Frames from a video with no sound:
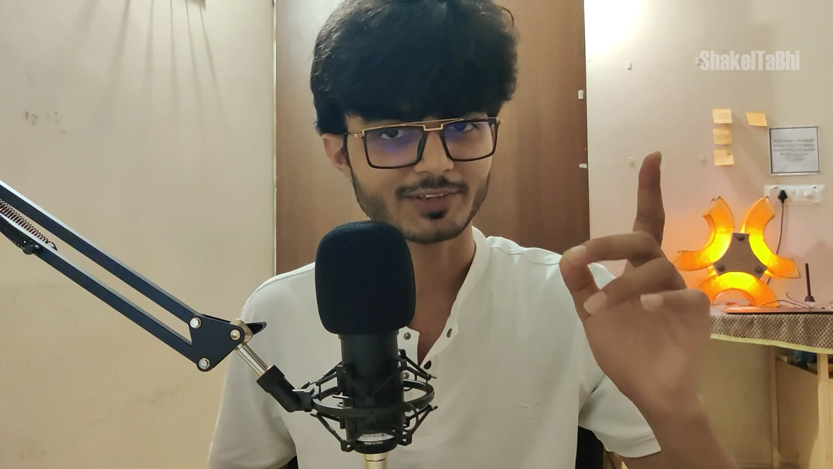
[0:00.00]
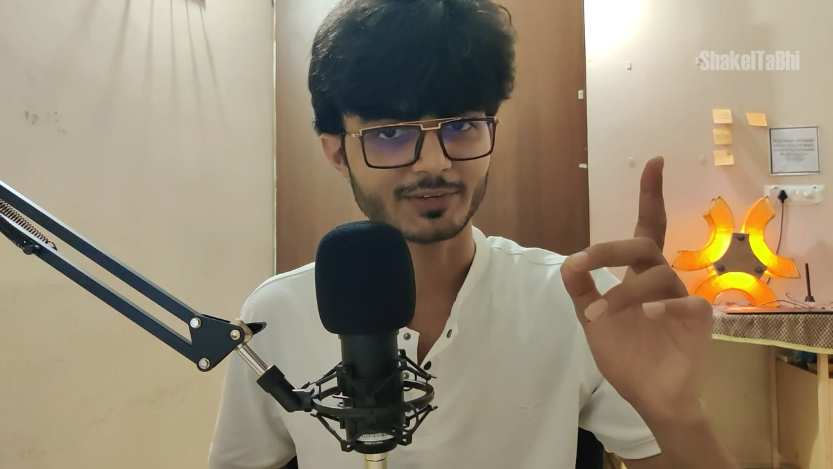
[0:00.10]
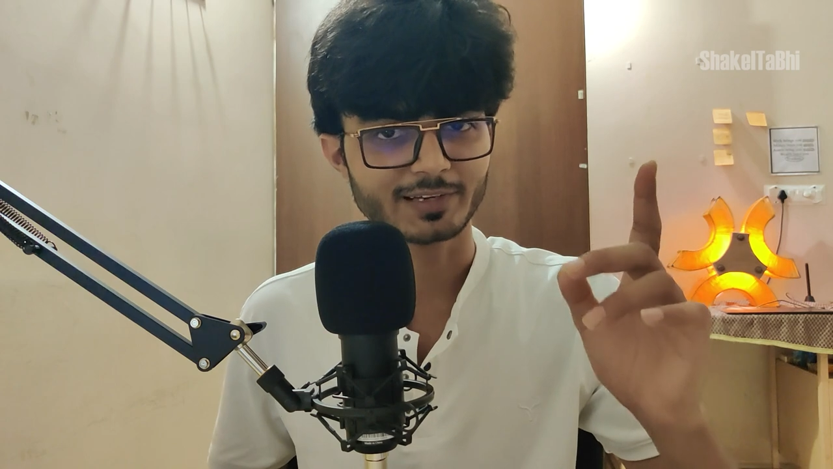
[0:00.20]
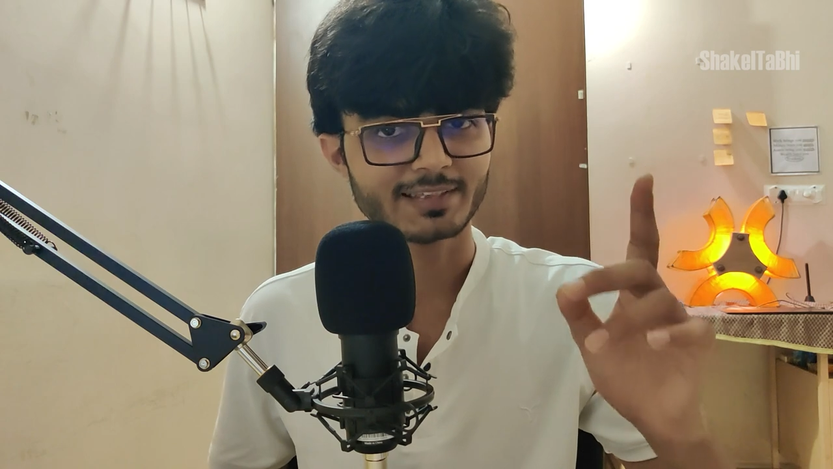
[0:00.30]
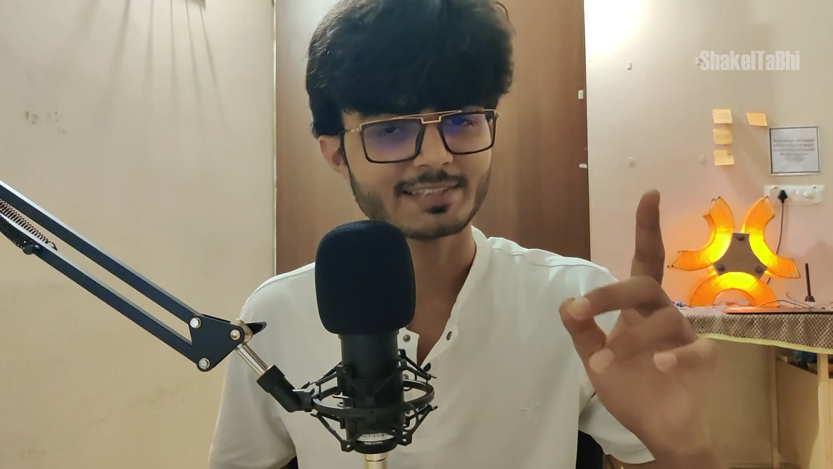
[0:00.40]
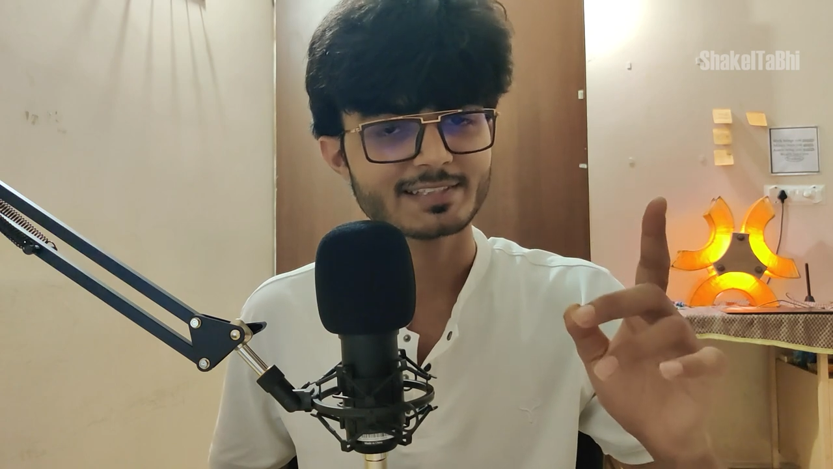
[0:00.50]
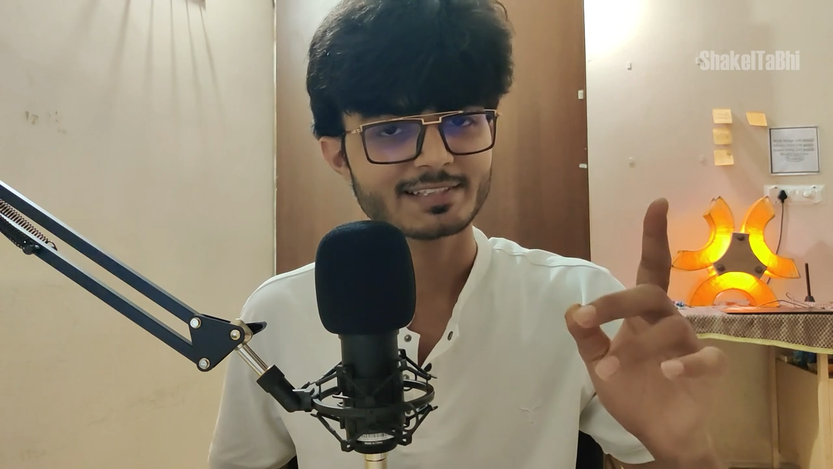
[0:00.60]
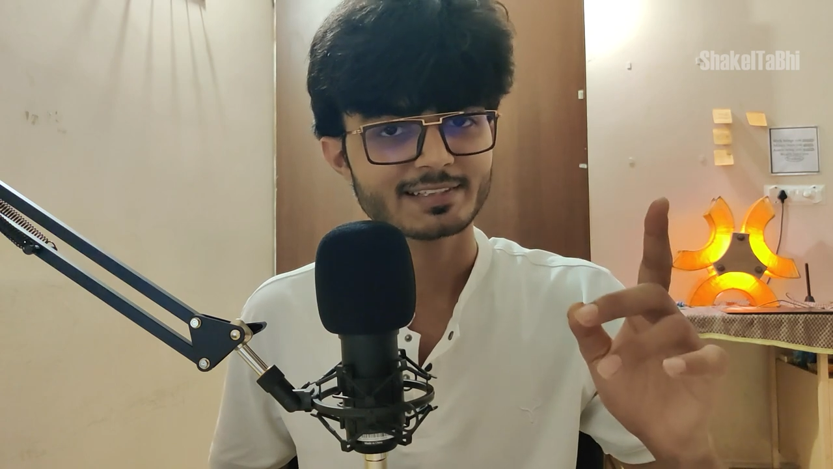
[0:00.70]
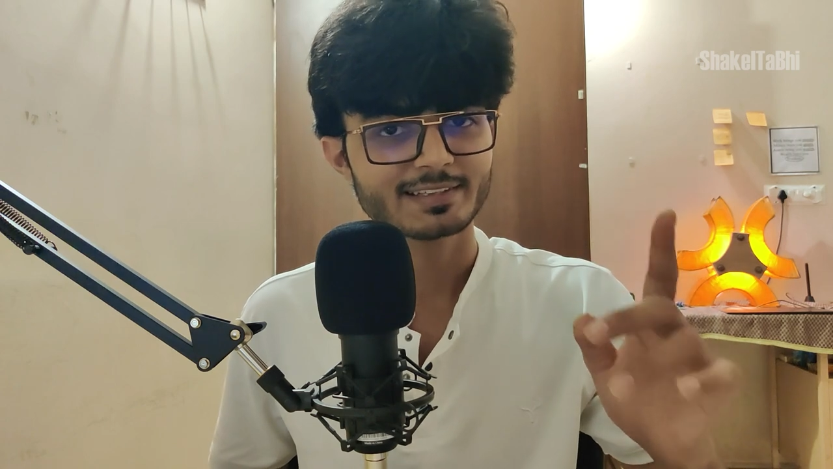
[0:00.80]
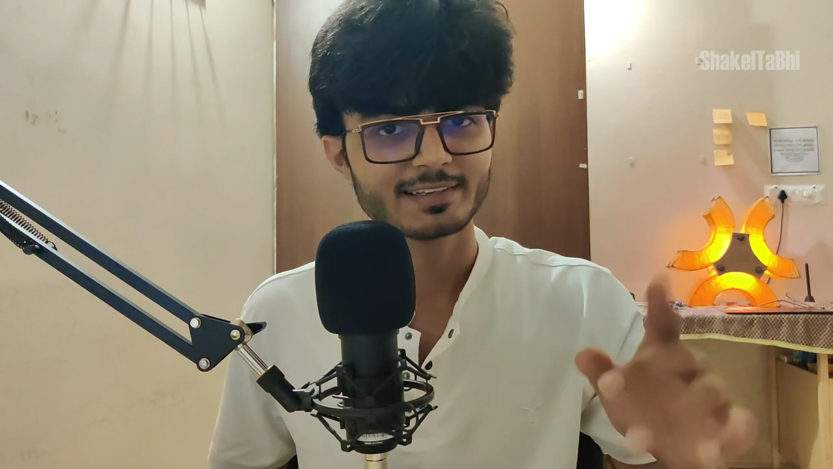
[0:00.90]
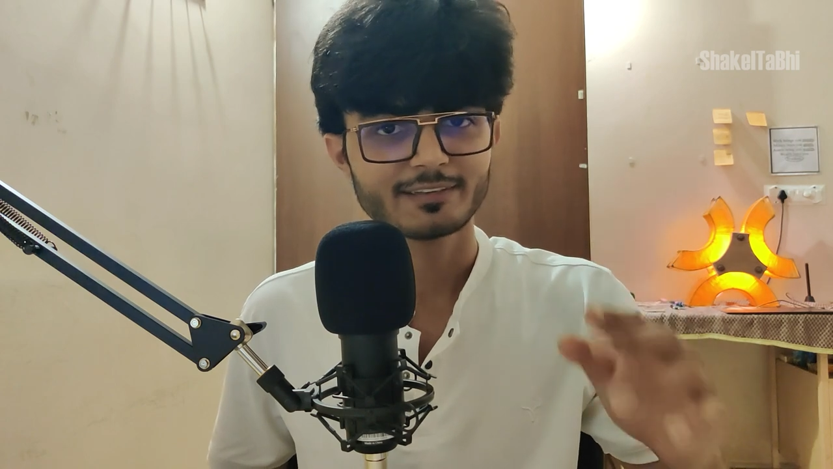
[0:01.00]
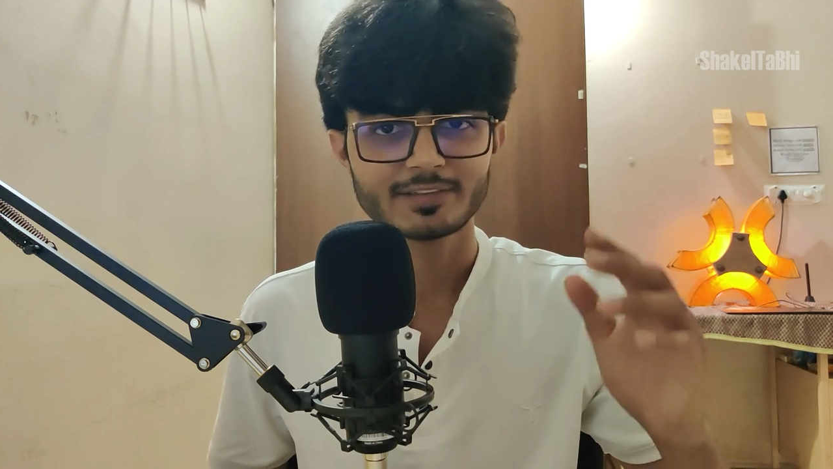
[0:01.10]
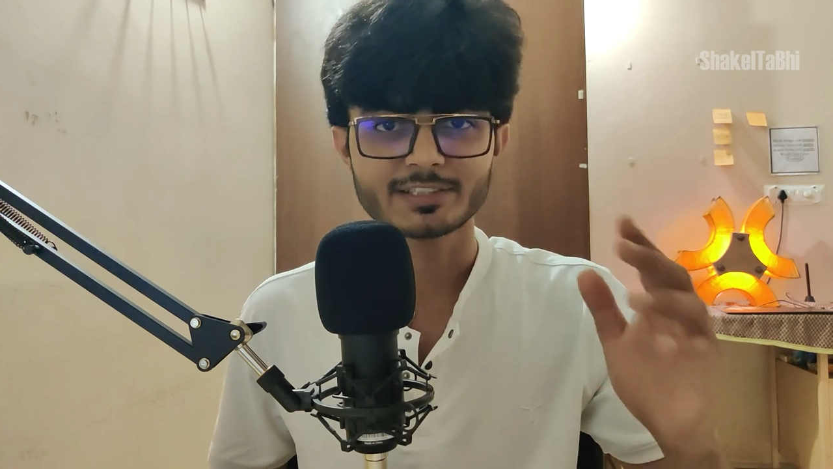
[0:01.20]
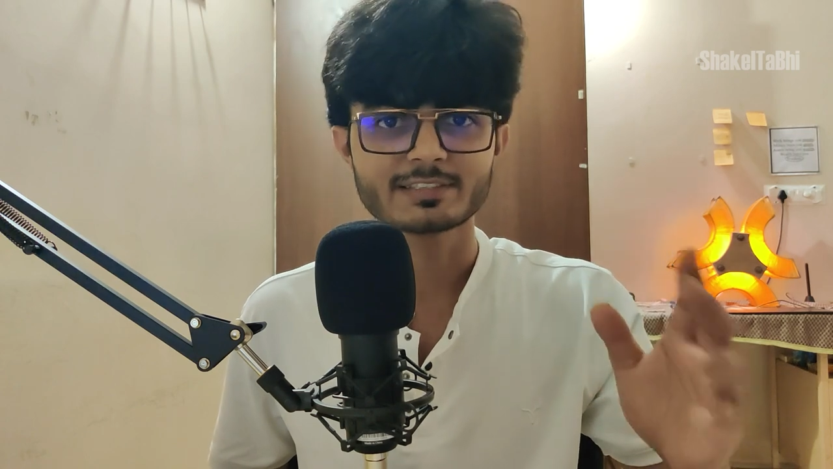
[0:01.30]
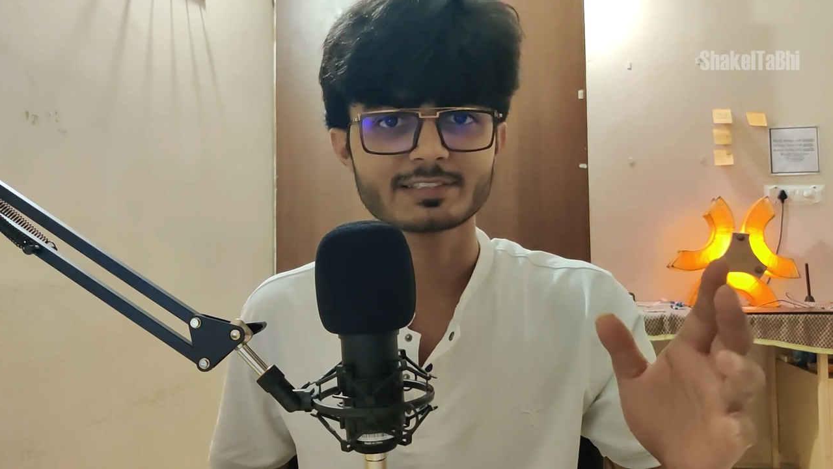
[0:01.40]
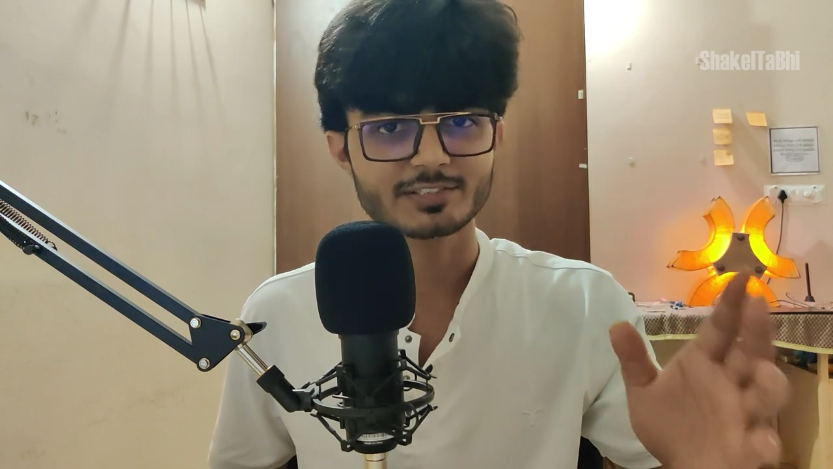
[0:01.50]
the college, which is